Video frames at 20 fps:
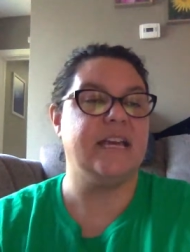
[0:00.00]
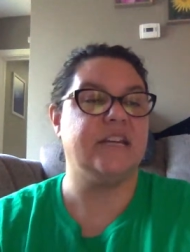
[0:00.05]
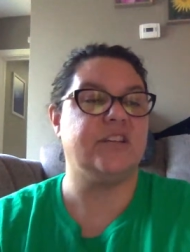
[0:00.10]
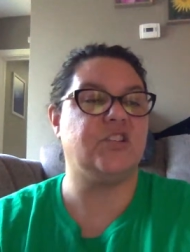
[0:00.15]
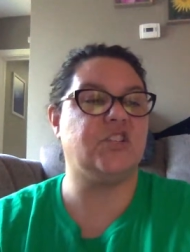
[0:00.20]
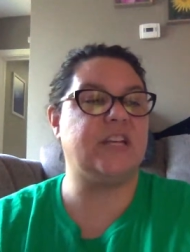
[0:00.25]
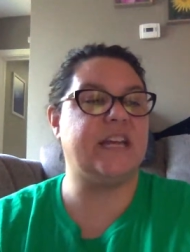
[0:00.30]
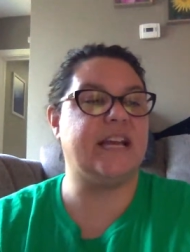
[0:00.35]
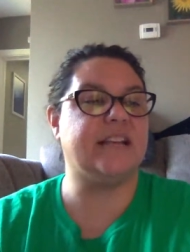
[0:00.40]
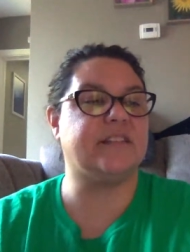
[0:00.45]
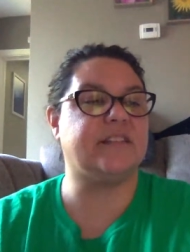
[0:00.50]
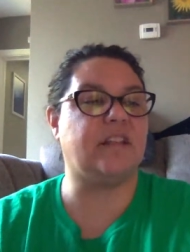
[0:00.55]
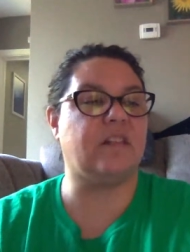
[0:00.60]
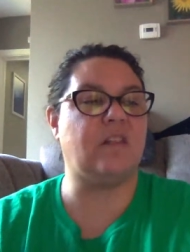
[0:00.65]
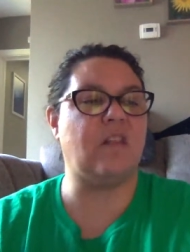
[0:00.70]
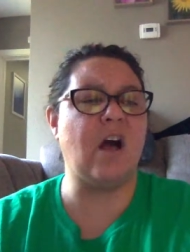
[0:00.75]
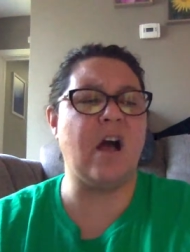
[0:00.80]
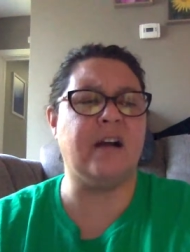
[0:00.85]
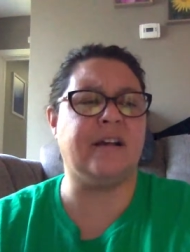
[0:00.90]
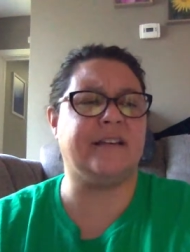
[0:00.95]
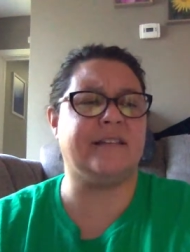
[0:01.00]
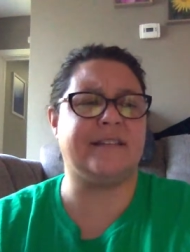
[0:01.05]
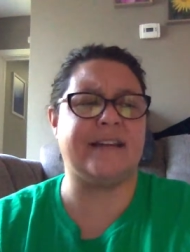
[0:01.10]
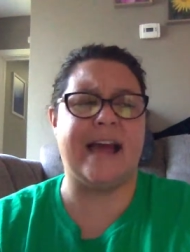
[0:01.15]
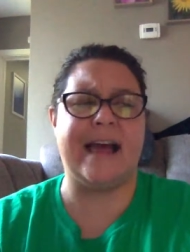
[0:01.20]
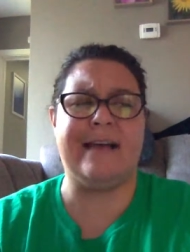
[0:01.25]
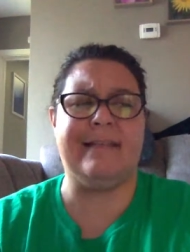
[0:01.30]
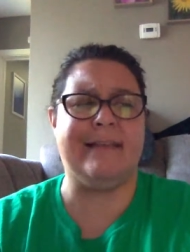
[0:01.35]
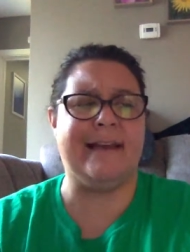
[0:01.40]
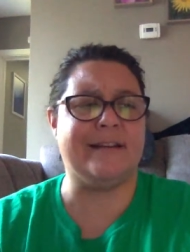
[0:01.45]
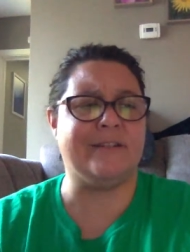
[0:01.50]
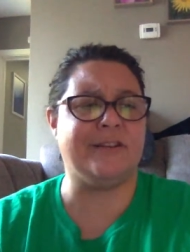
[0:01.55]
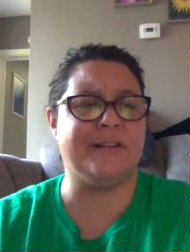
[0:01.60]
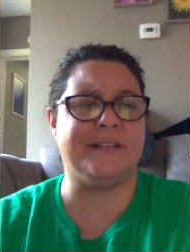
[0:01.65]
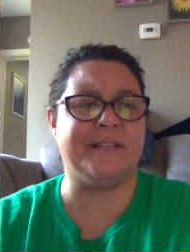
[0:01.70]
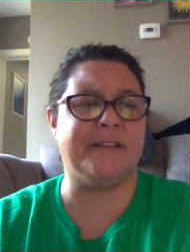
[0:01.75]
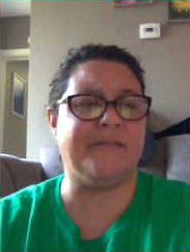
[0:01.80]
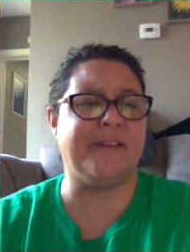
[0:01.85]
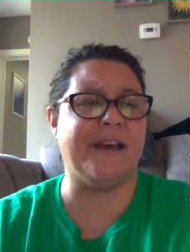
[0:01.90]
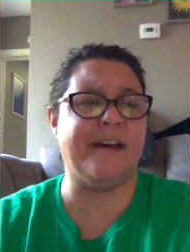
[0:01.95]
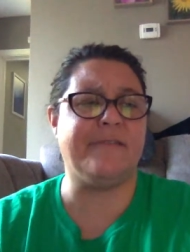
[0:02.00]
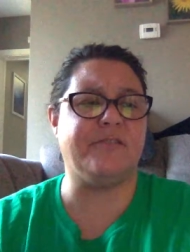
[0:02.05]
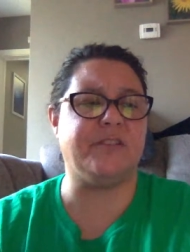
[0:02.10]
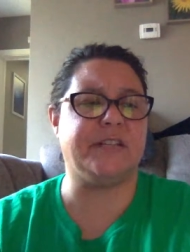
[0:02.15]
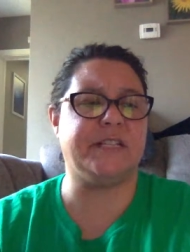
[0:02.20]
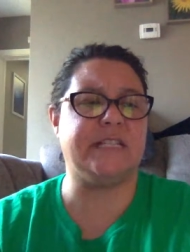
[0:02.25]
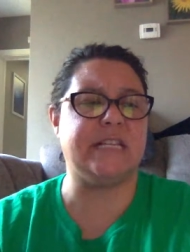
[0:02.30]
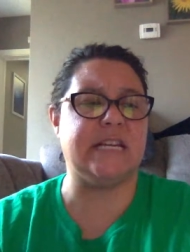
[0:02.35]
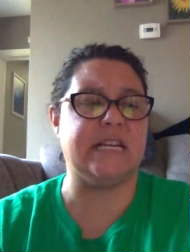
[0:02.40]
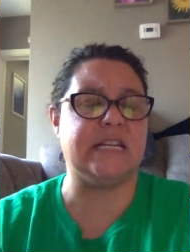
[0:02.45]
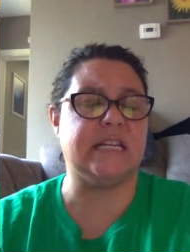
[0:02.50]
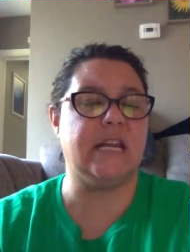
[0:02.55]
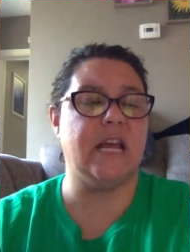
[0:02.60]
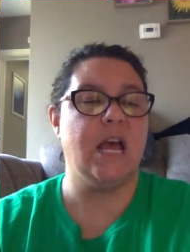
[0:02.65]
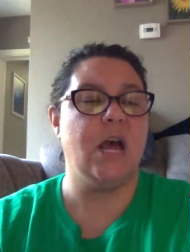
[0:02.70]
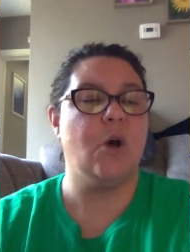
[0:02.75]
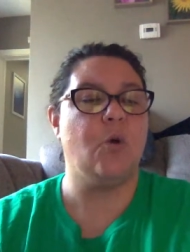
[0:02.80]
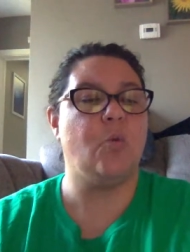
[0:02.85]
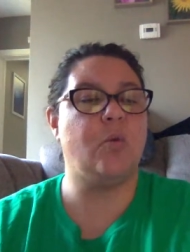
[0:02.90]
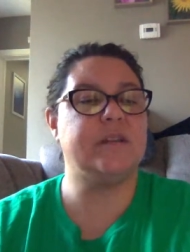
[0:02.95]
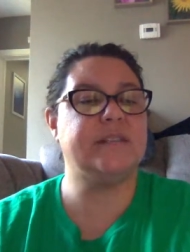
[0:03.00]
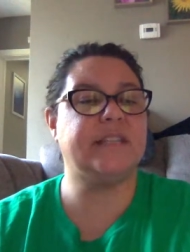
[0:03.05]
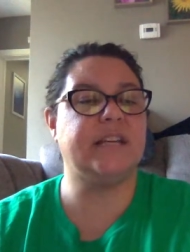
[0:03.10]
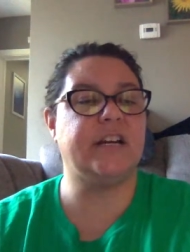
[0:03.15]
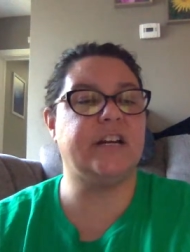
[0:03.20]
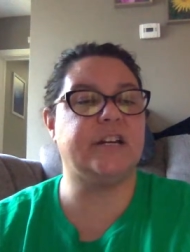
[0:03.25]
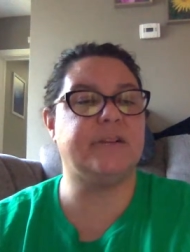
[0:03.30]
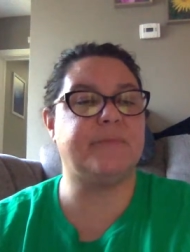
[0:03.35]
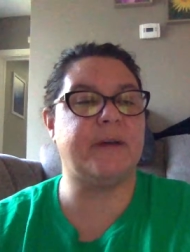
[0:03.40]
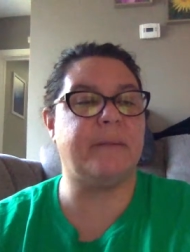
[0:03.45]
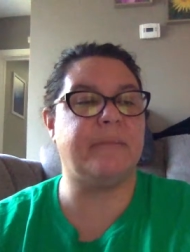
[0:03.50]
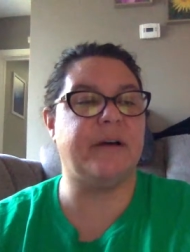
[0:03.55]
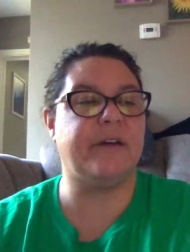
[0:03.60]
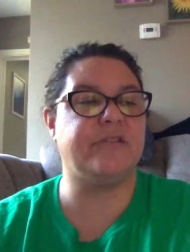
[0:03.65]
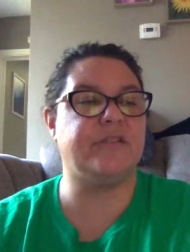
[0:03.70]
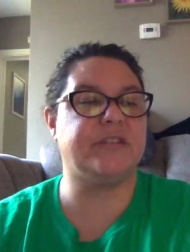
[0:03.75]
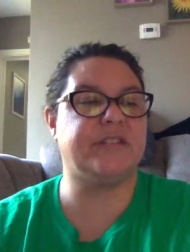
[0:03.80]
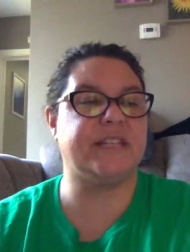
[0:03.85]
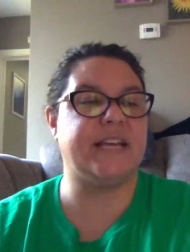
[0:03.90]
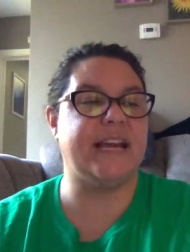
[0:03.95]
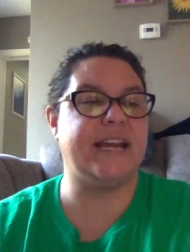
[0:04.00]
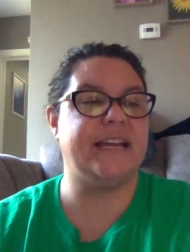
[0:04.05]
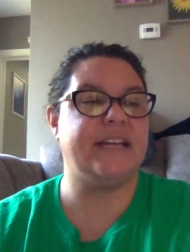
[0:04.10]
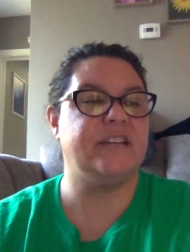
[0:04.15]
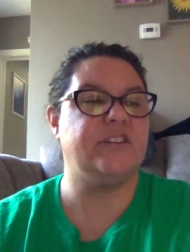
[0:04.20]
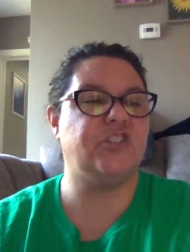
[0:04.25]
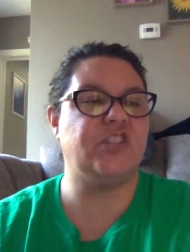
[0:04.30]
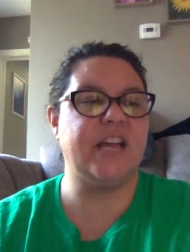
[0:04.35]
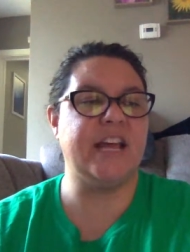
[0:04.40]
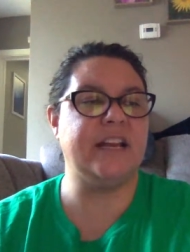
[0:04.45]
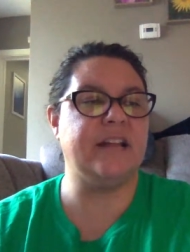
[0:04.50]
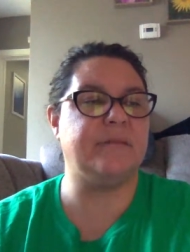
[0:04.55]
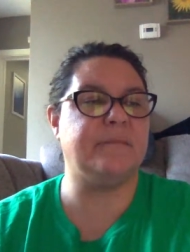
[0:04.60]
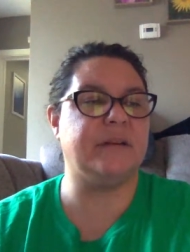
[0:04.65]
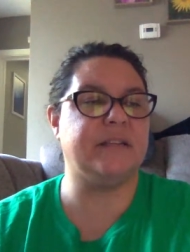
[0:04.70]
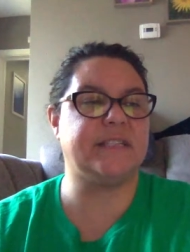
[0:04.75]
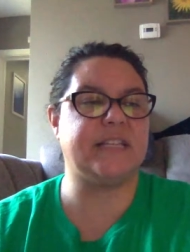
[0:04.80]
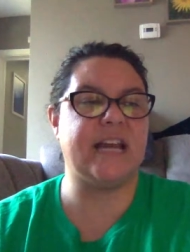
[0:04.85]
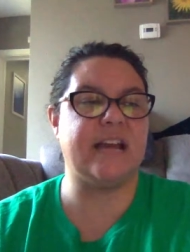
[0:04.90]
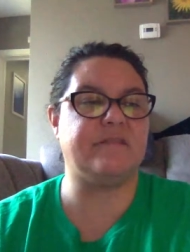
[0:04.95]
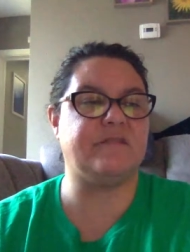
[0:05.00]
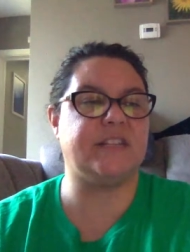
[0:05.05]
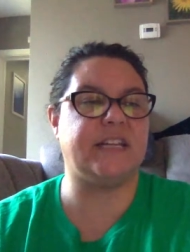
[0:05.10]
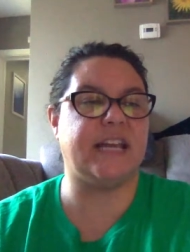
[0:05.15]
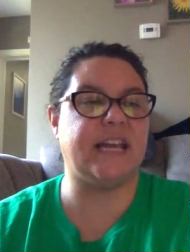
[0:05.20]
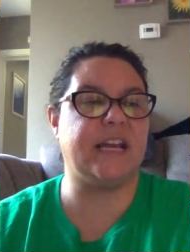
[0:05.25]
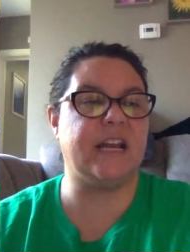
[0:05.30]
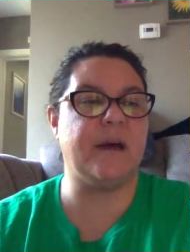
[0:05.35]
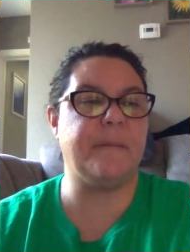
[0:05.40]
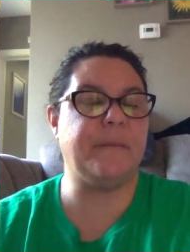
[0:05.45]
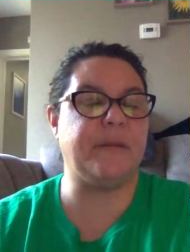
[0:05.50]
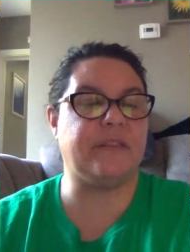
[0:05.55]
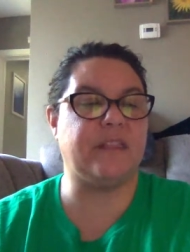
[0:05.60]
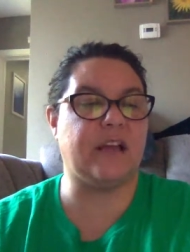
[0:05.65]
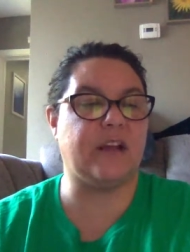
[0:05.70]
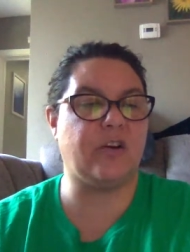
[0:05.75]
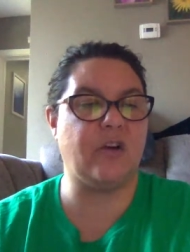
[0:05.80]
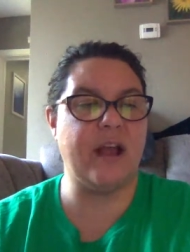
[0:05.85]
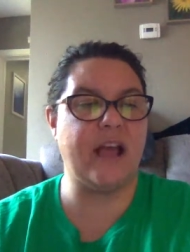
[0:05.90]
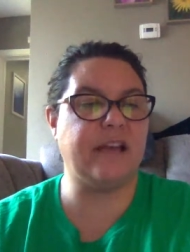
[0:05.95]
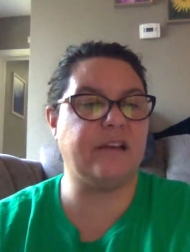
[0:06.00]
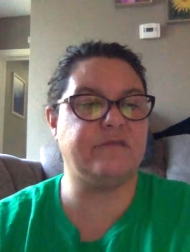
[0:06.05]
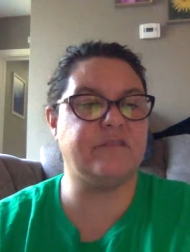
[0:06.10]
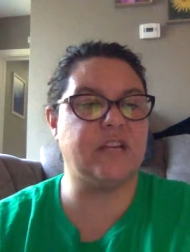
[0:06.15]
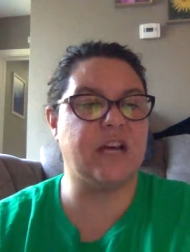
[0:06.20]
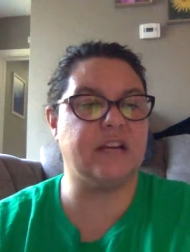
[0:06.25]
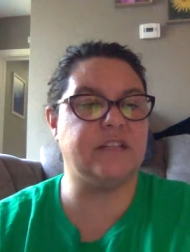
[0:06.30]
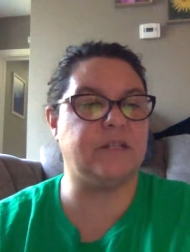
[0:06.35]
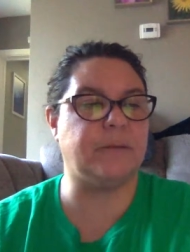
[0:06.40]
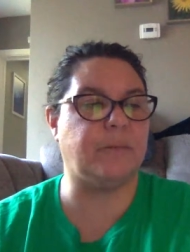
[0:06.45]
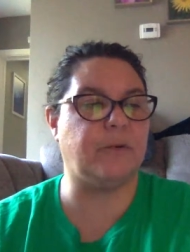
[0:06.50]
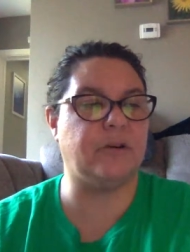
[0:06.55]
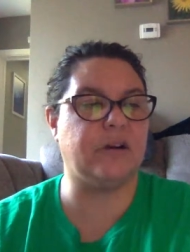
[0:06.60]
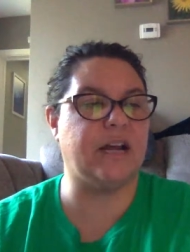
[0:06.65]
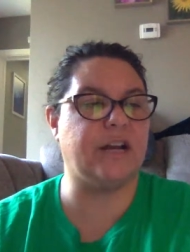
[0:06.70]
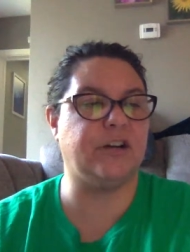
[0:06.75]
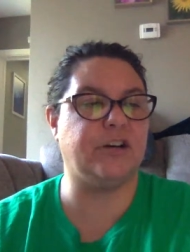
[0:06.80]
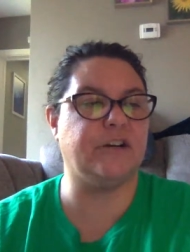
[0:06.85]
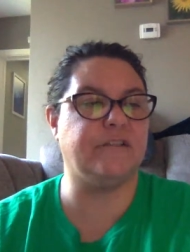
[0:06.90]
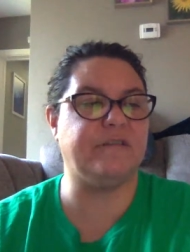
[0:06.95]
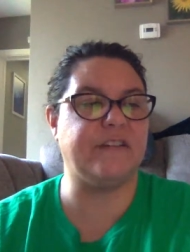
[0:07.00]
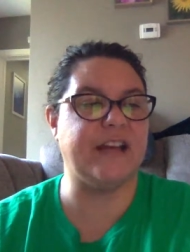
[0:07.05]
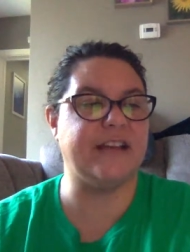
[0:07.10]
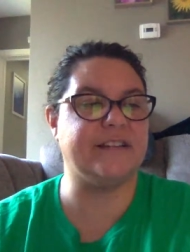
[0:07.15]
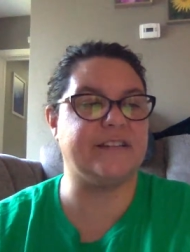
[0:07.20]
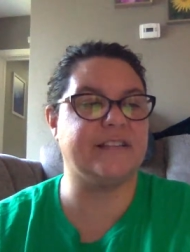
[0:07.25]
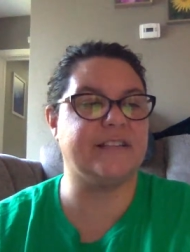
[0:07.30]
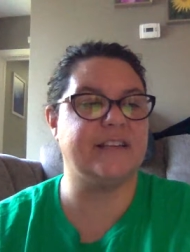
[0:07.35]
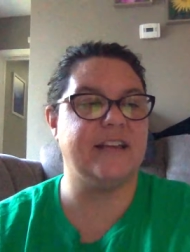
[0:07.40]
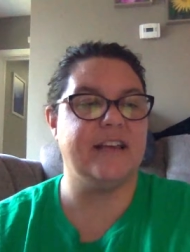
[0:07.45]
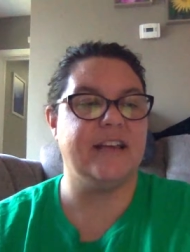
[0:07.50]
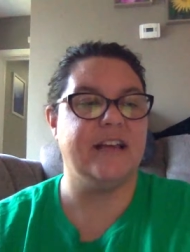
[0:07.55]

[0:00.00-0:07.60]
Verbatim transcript: She has the longest eyelashes I've ever seen. Once I heard my mother say, Janet must have to get up at the crack of dawn to put on her face.